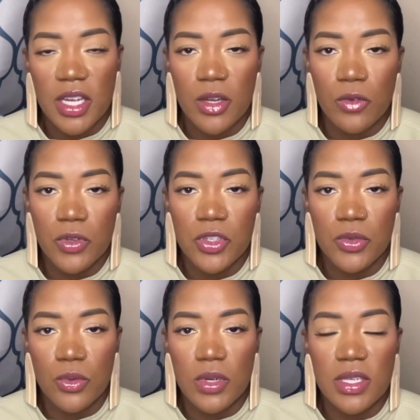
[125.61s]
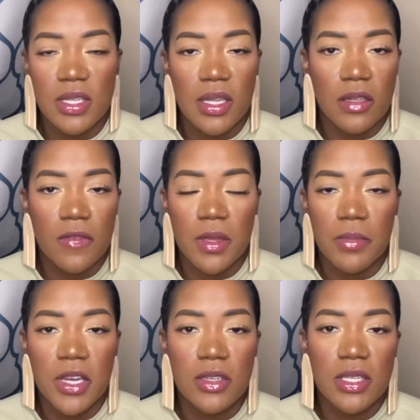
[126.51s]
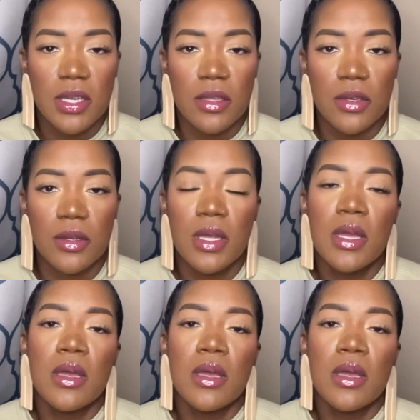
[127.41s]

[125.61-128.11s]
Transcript: I know for sure because I love them paired together.